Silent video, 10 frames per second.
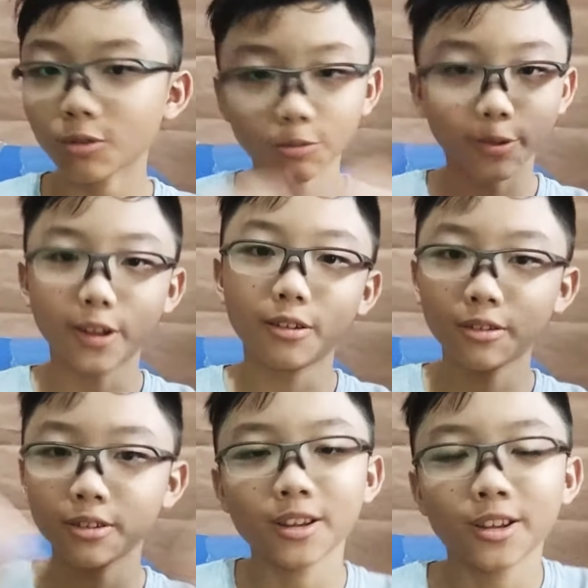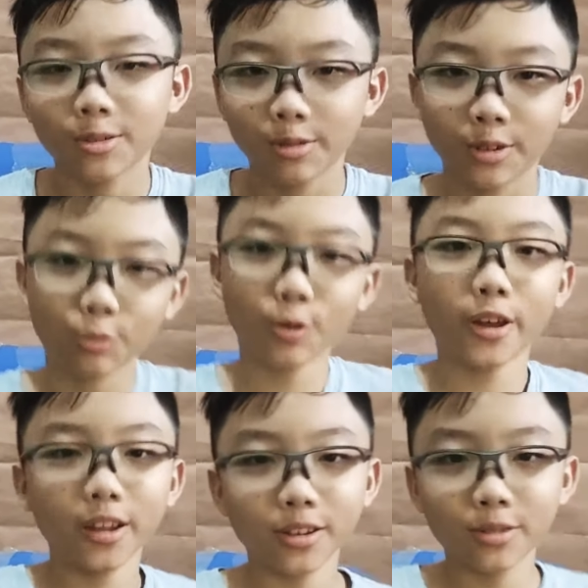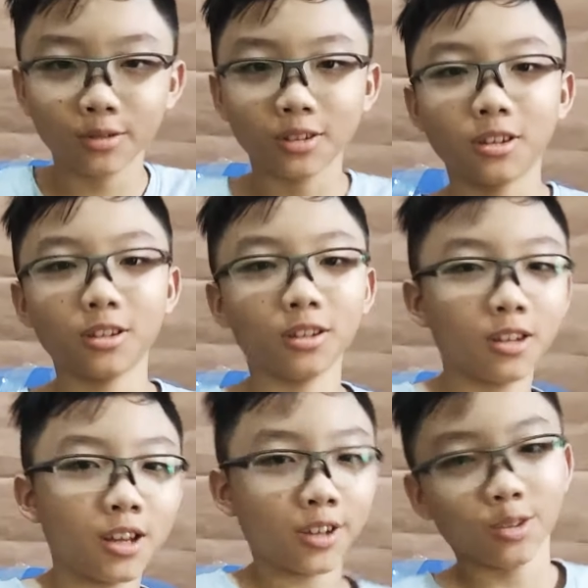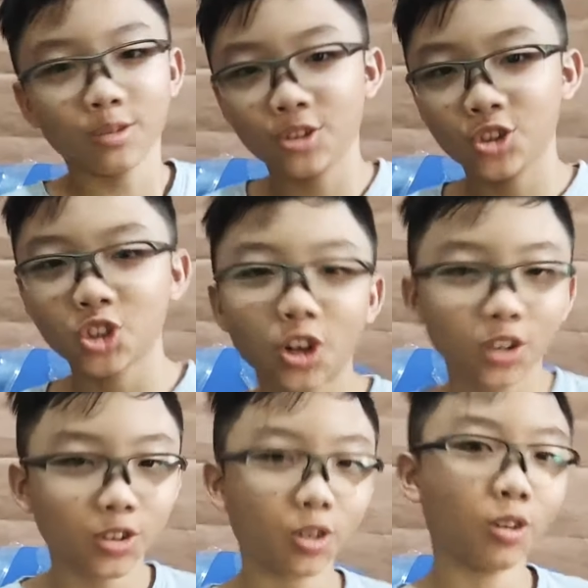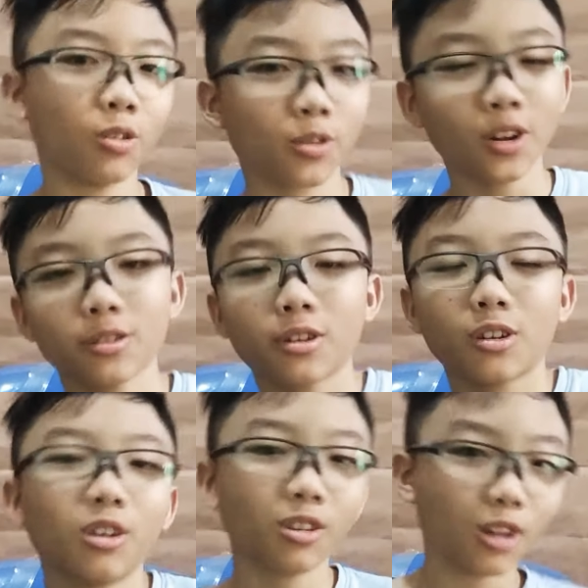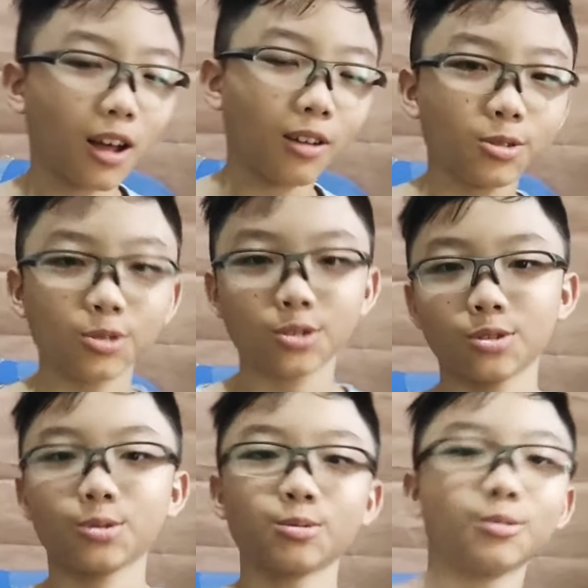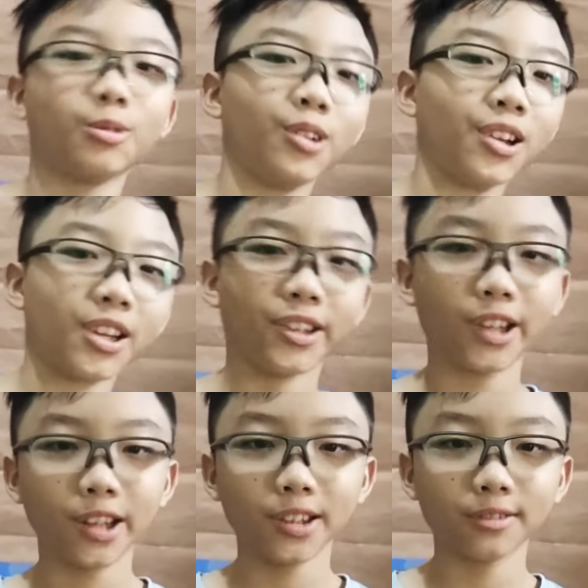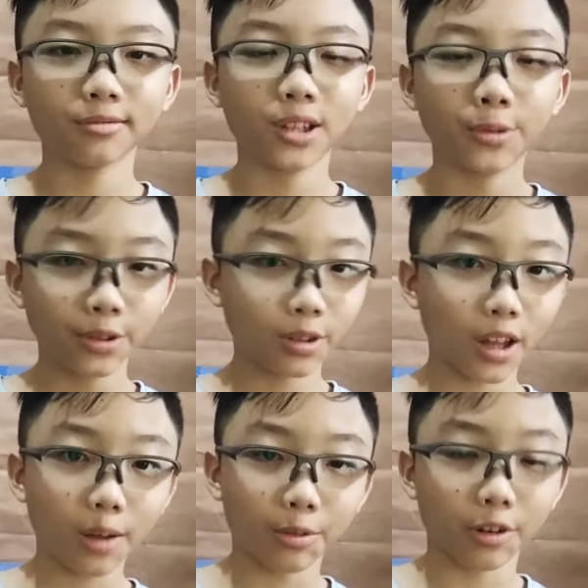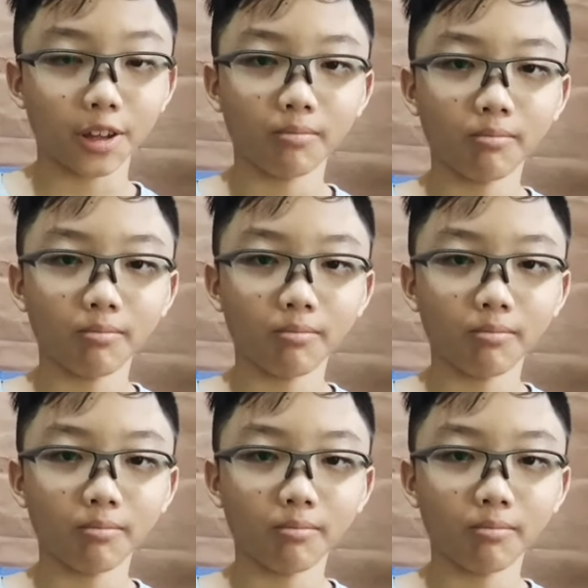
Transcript: Well, so he went to the so he jogged all around the house. Then he went to the library.